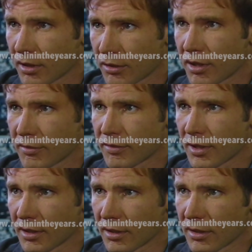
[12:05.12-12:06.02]
a great
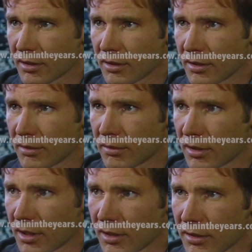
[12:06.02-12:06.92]
friend.
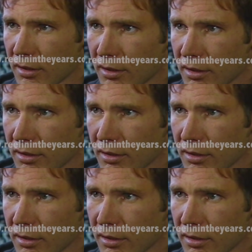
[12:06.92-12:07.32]
Uh, and